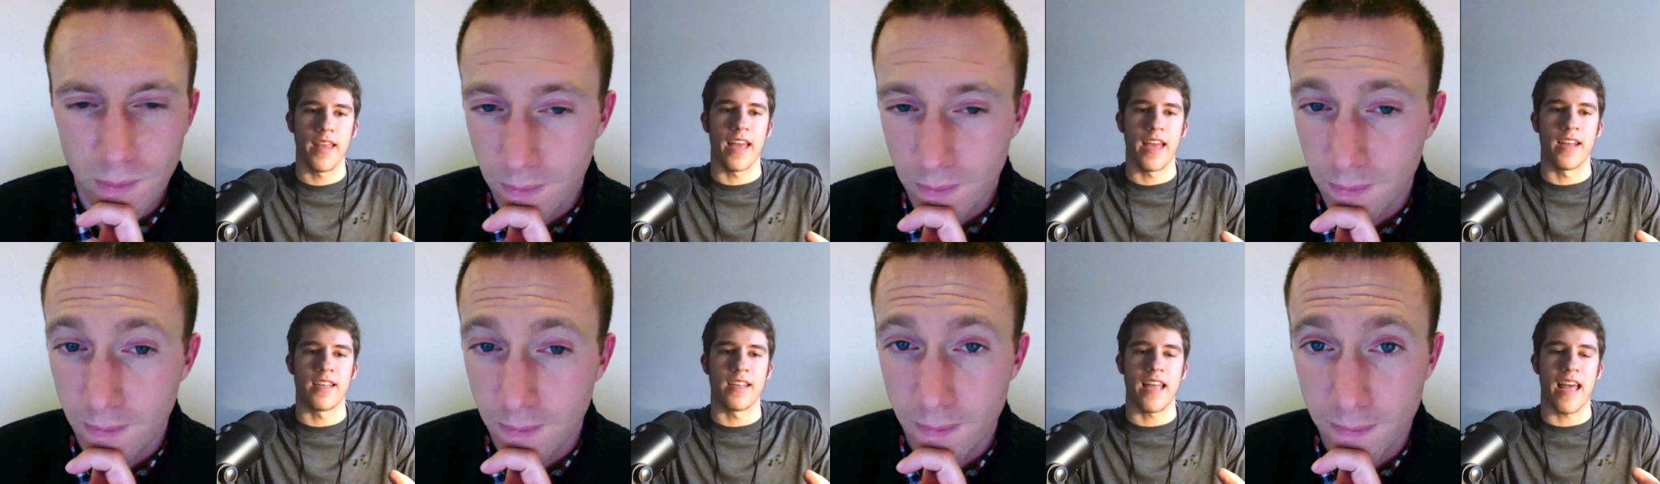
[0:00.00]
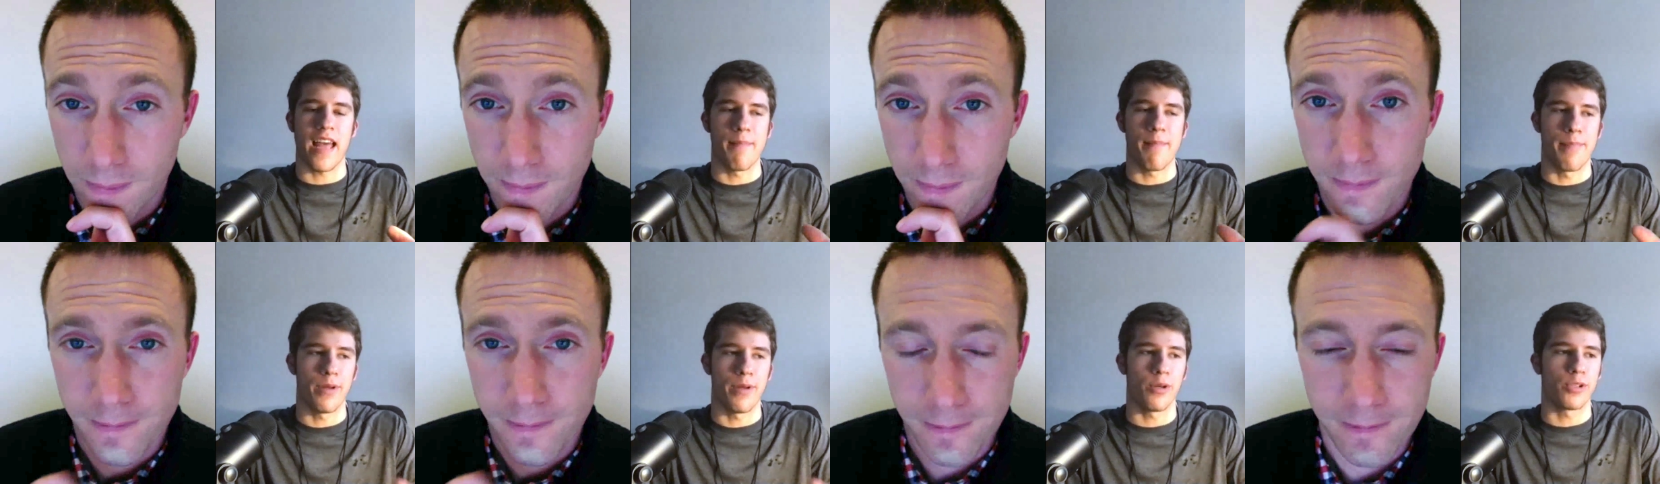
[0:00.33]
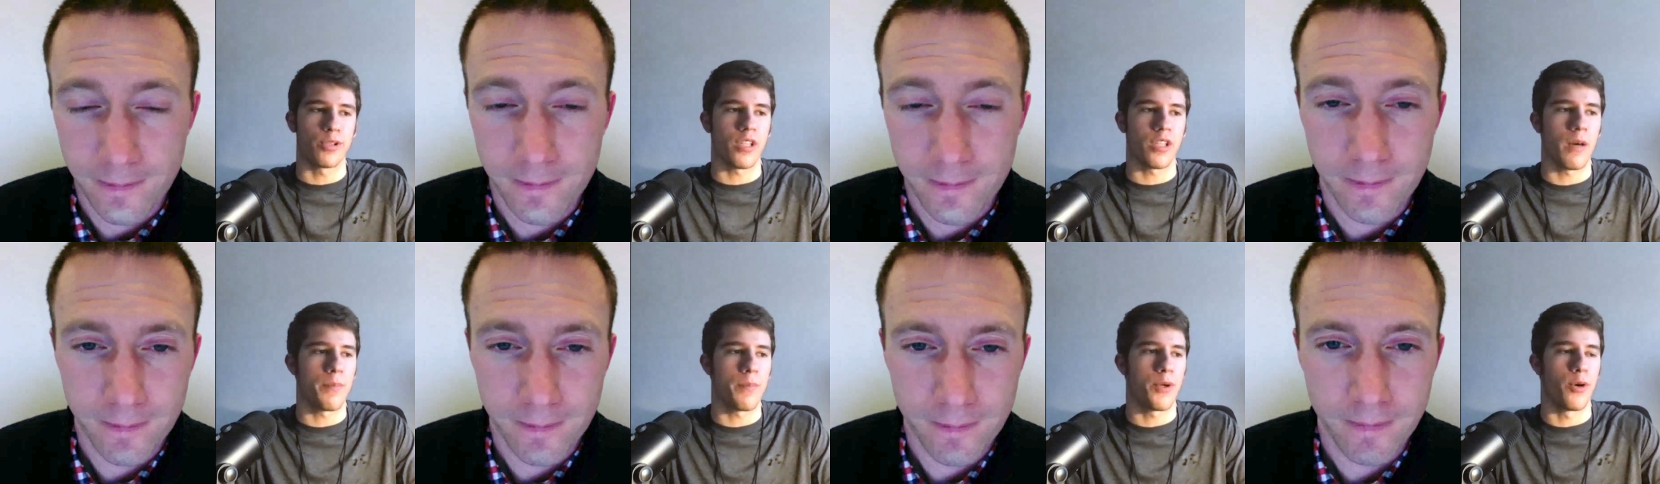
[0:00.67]
Speaker 1: and to build
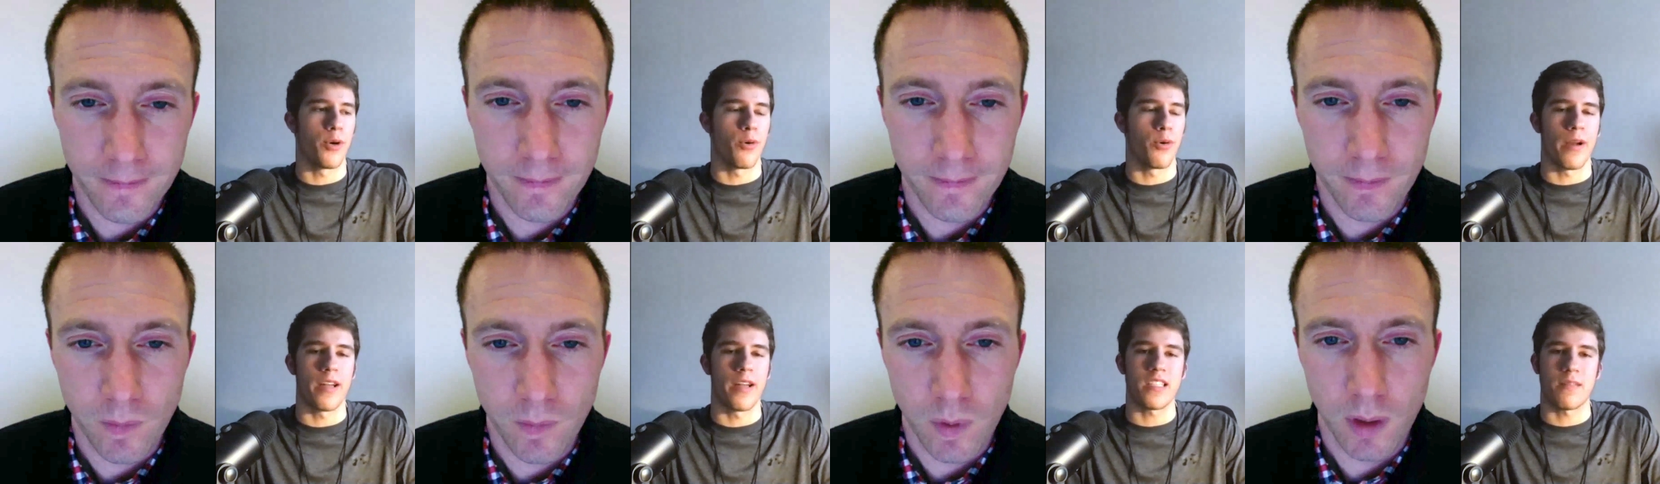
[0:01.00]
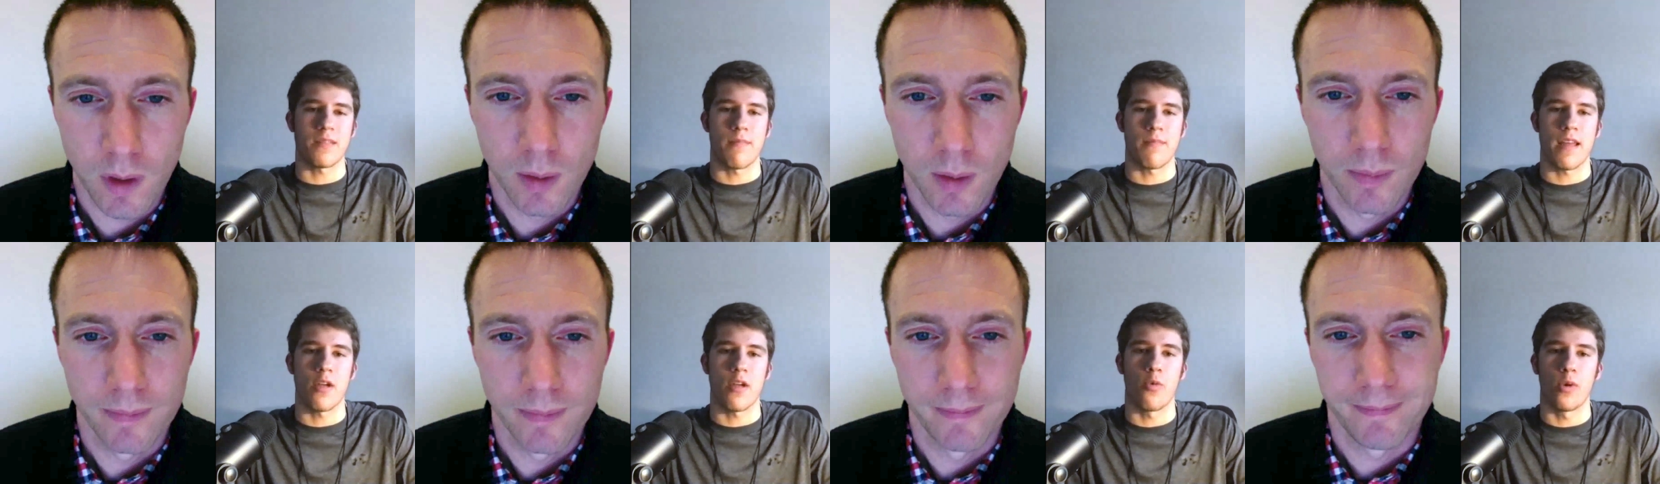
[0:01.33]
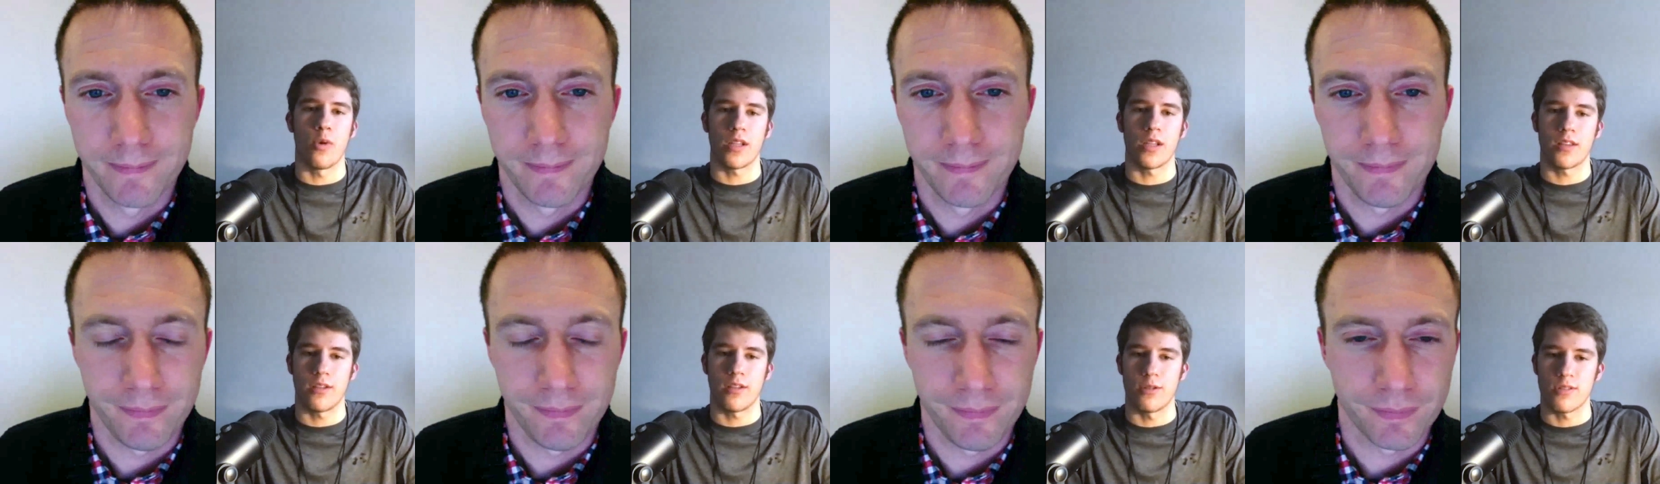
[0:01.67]
up your resume
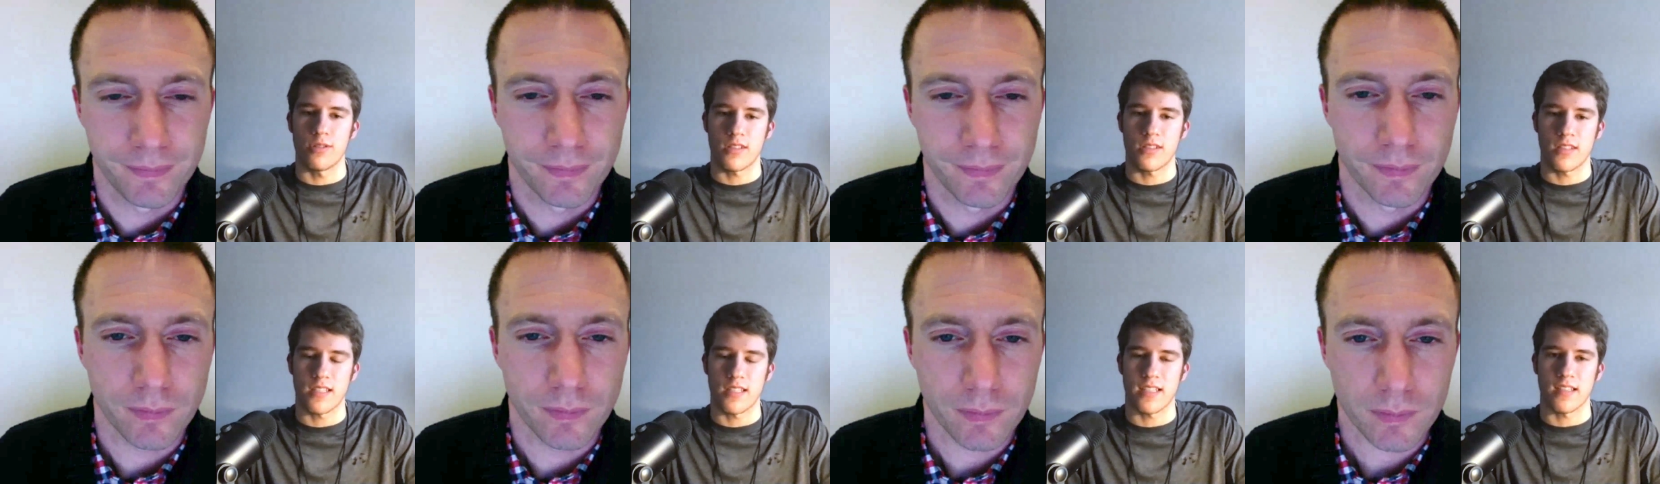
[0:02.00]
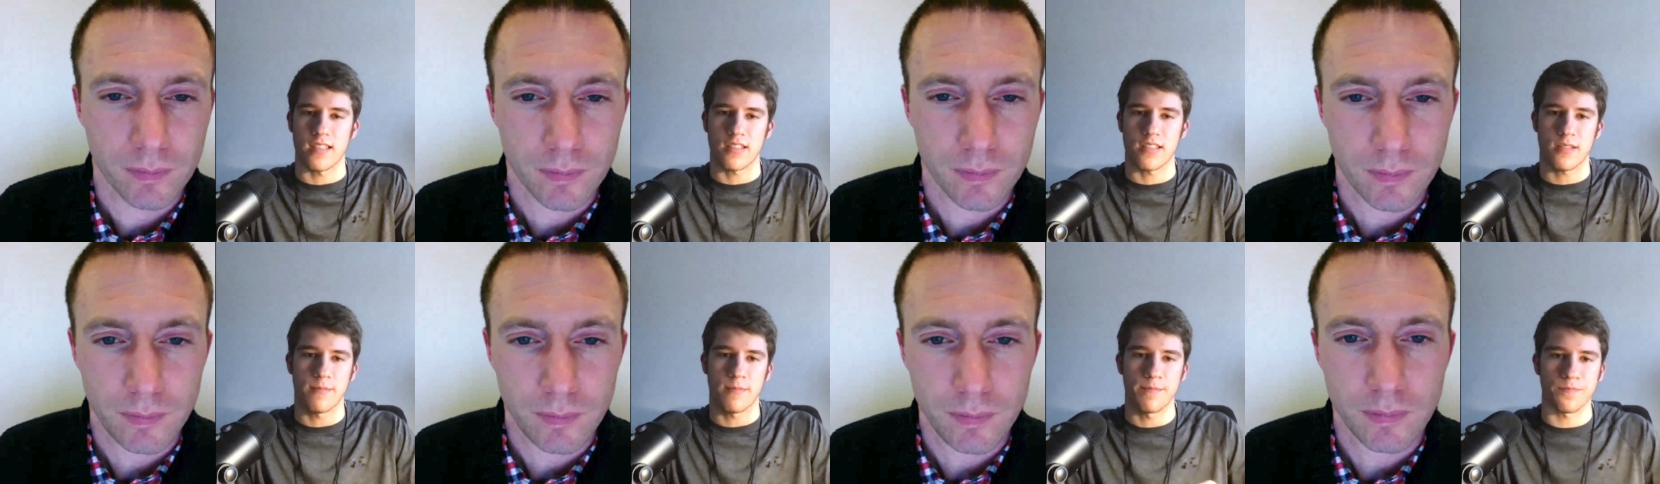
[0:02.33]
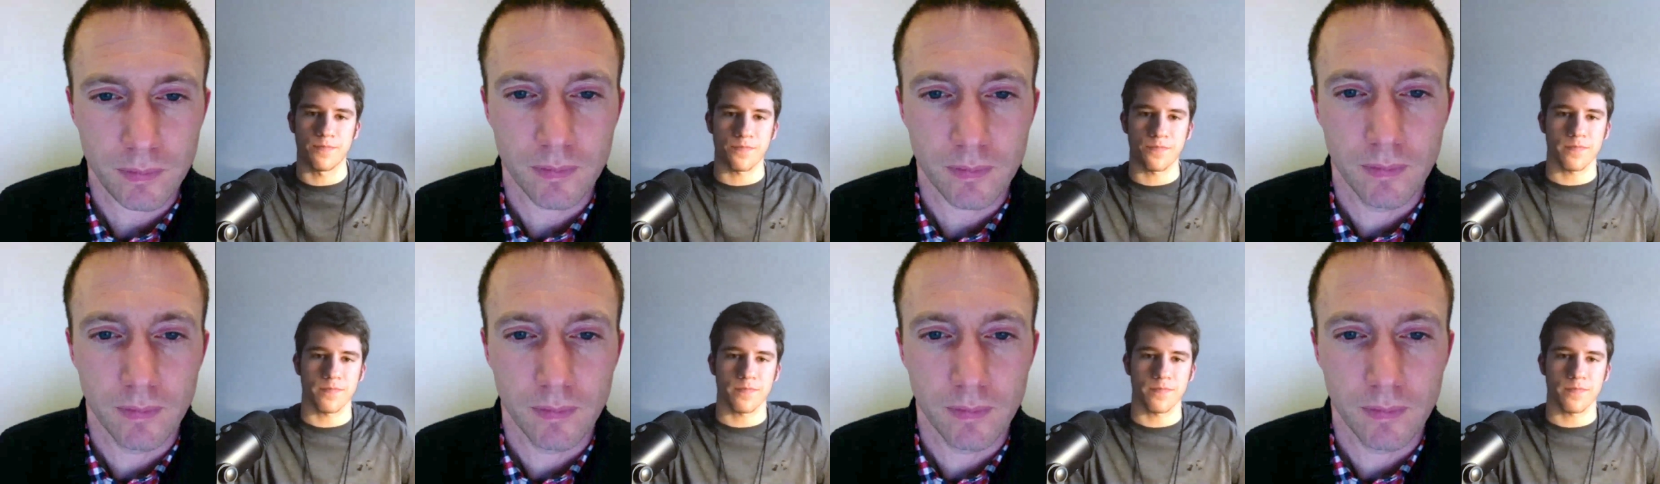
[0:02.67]
with those things.